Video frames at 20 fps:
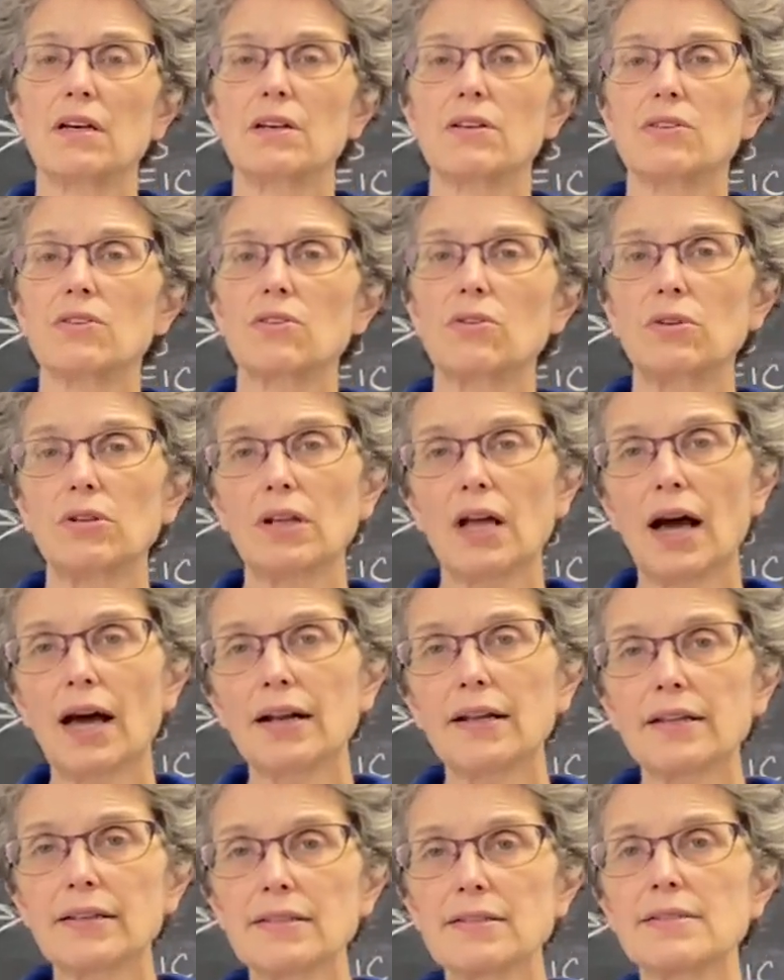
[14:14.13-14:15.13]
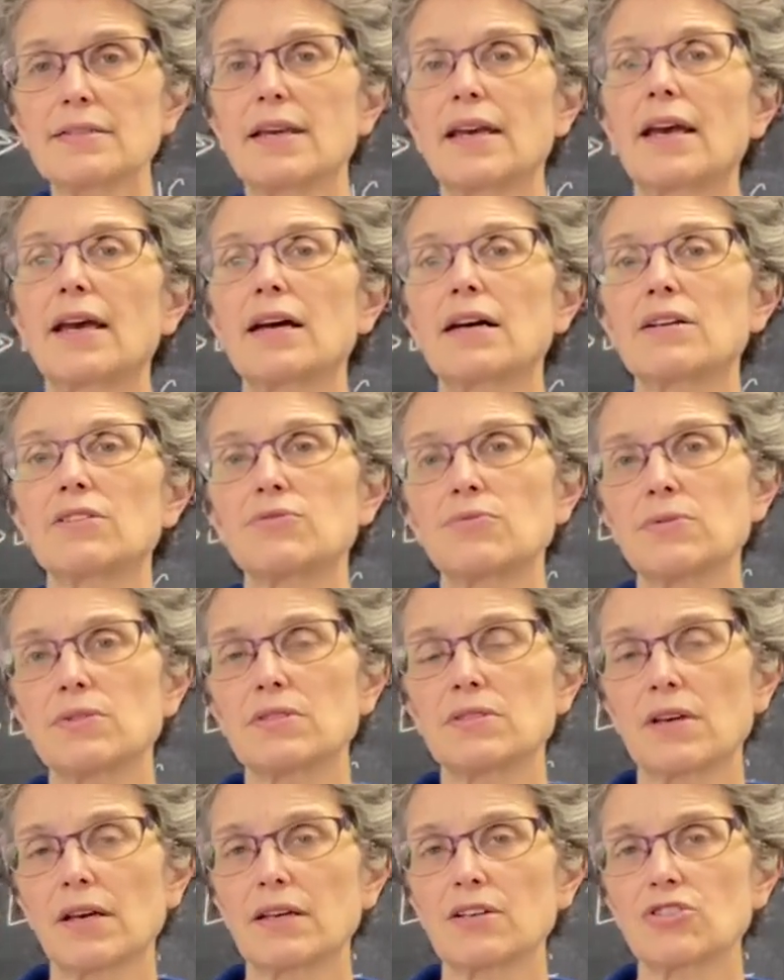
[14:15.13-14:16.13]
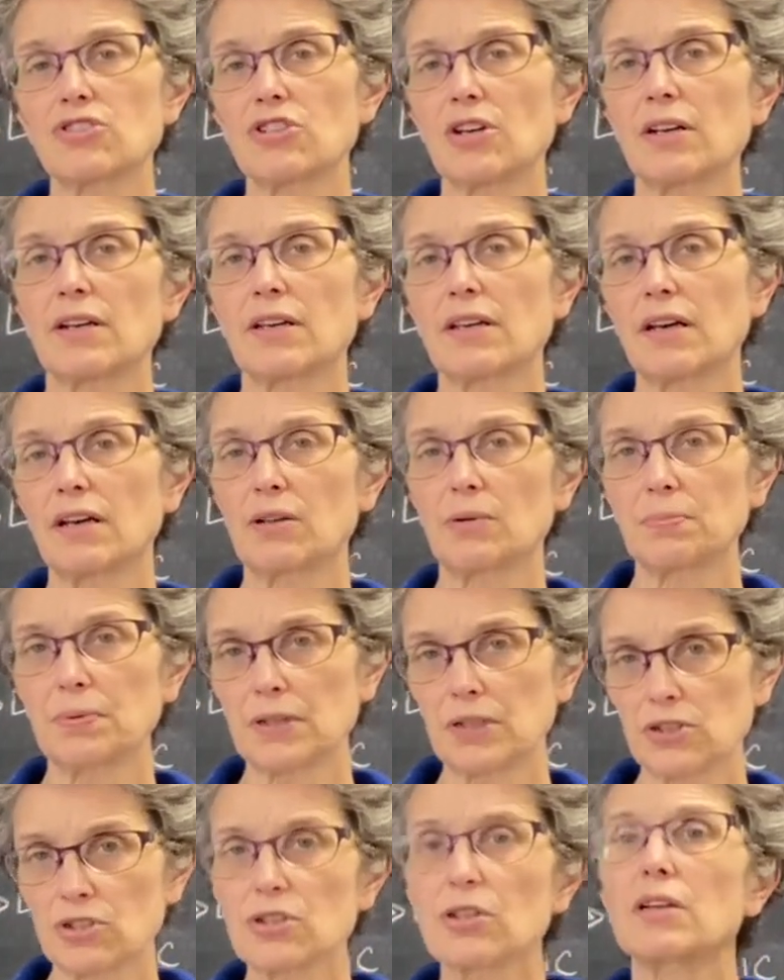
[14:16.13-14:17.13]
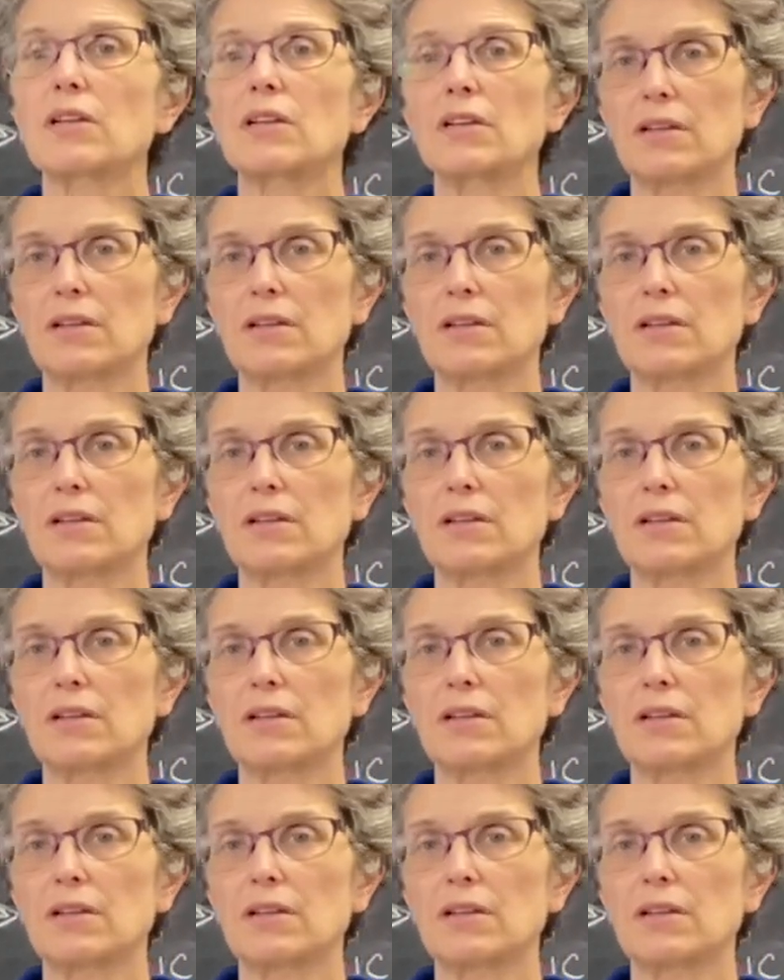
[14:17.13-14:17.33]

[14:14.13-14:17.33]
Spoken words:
So a lot of these cats with psychogenic alopecia,